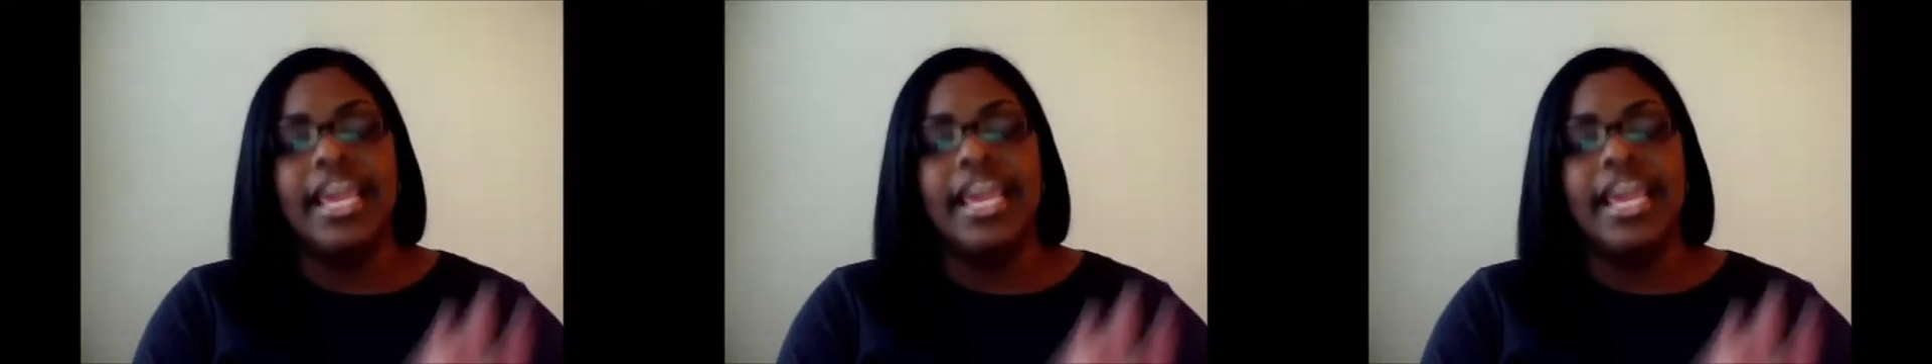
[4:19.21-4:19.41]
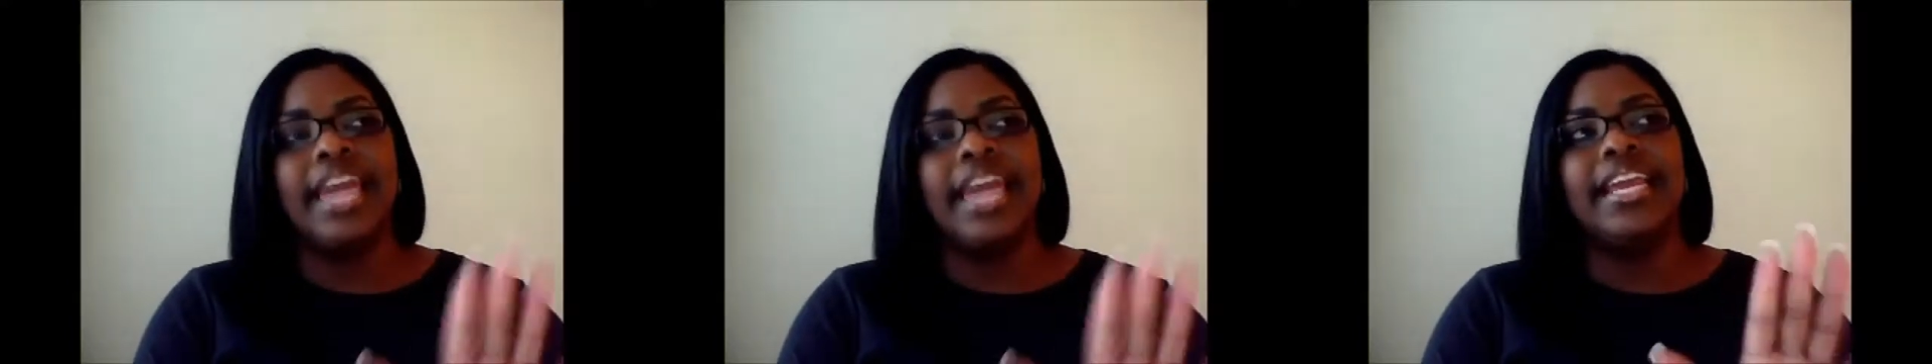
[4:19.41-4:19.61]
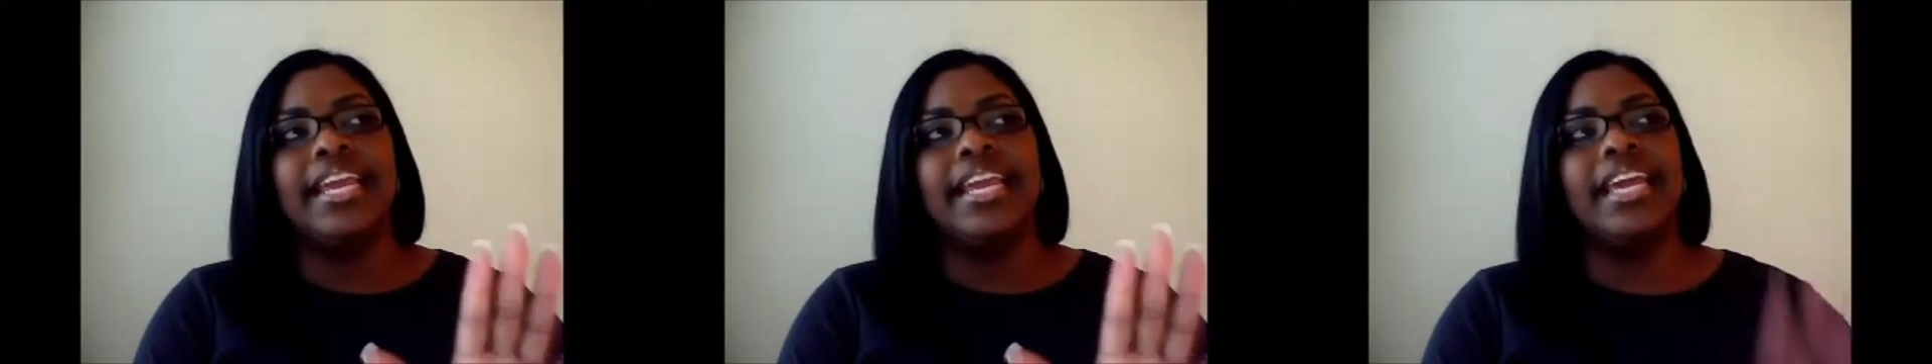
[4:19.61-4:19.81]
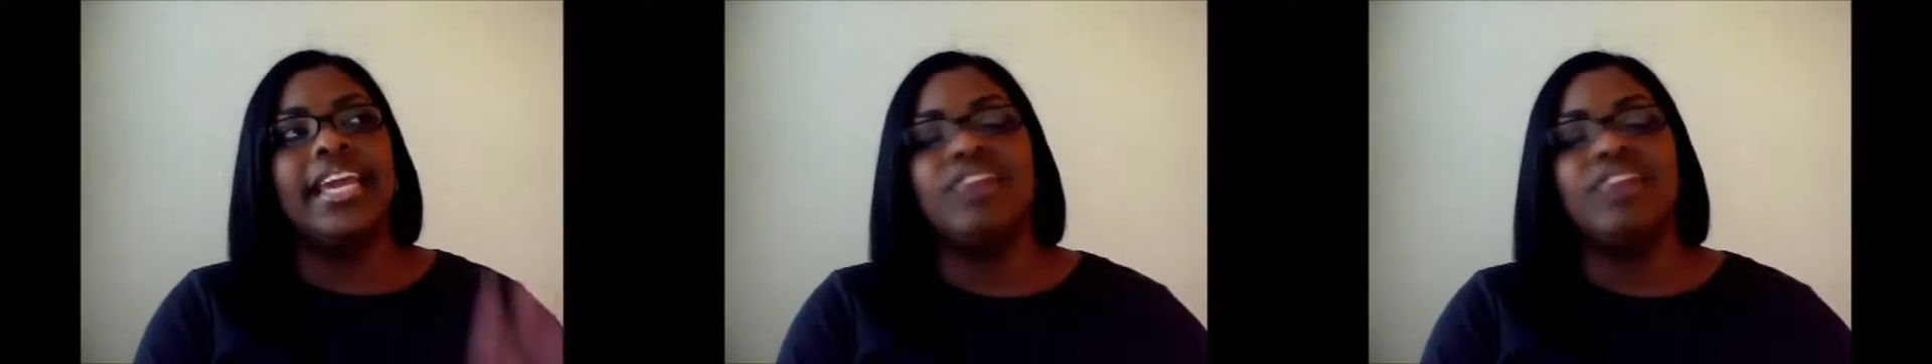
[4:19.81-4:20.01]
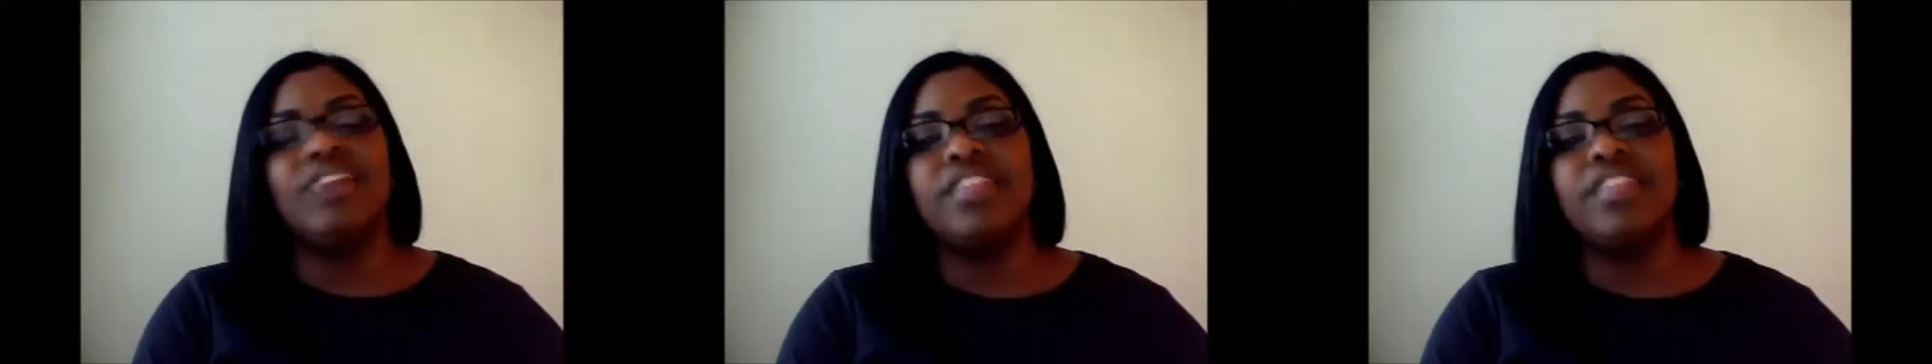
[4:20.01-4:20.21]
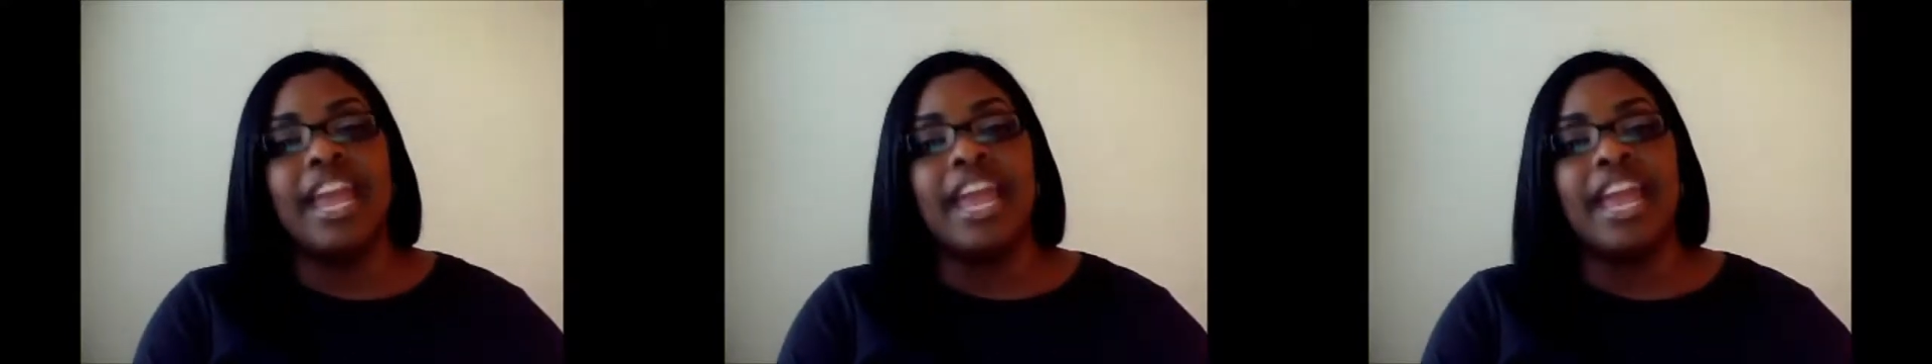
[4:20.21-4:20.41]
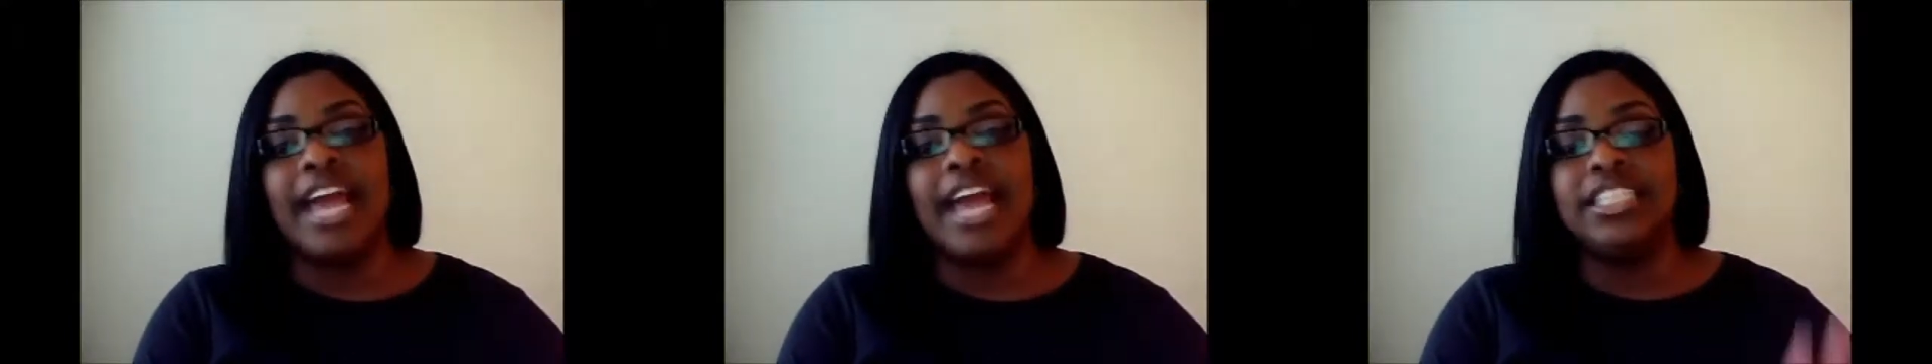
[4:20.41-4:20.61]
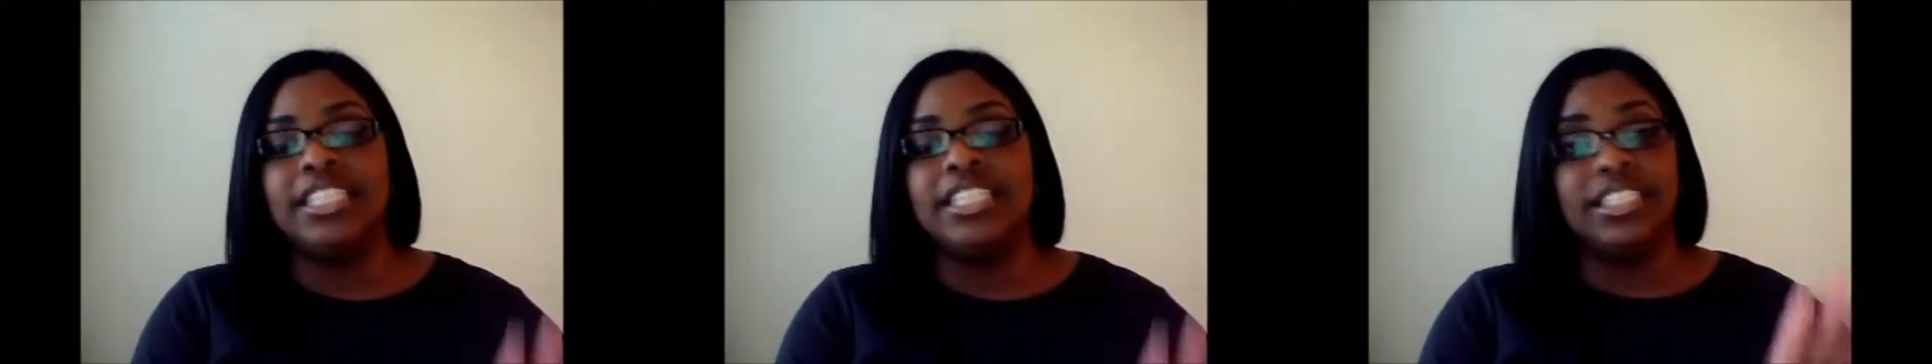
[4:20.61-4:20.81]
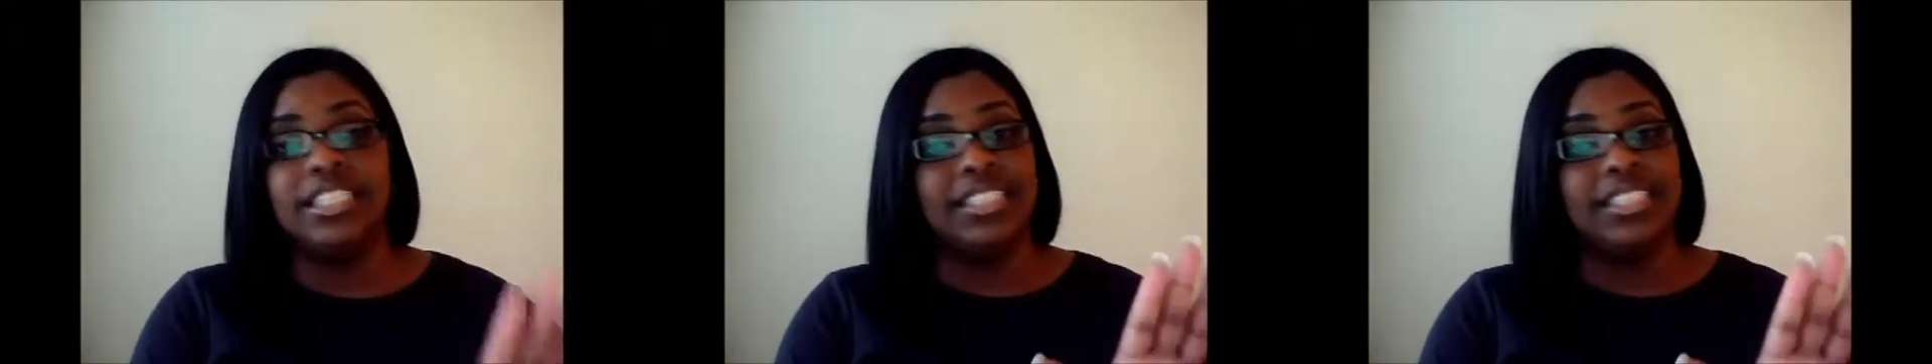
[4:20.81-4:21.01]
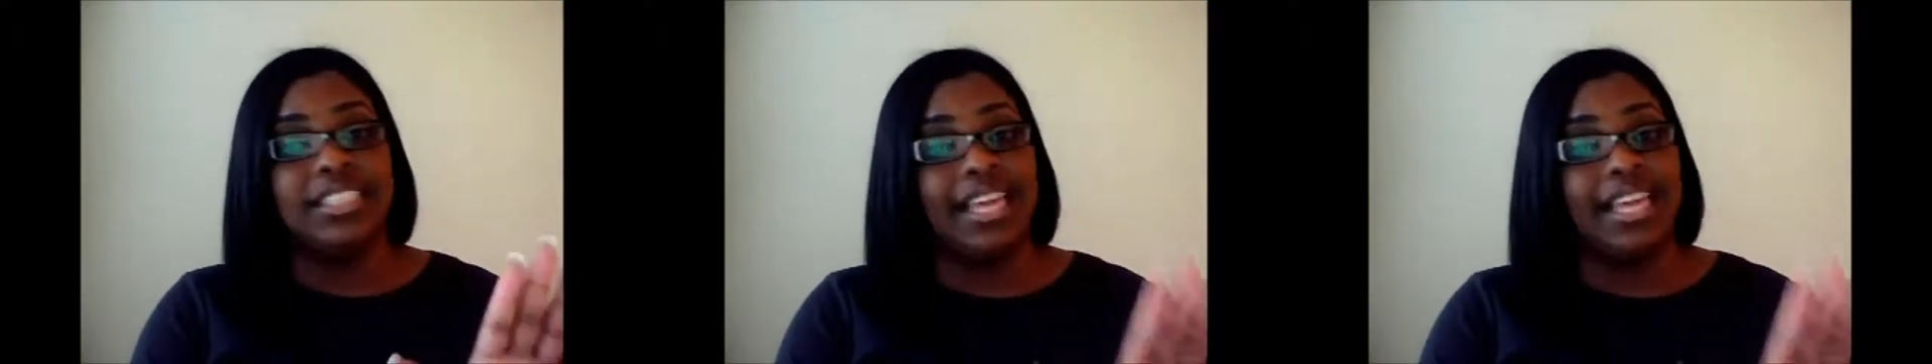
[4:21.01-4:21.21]
And again, for that, I
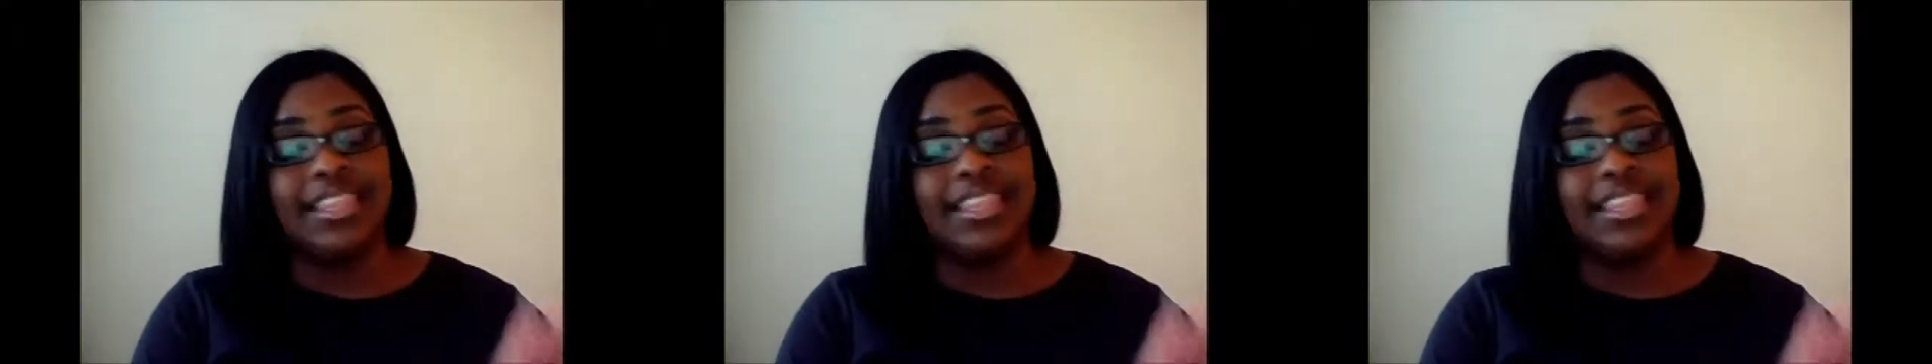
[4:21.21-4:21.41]
just say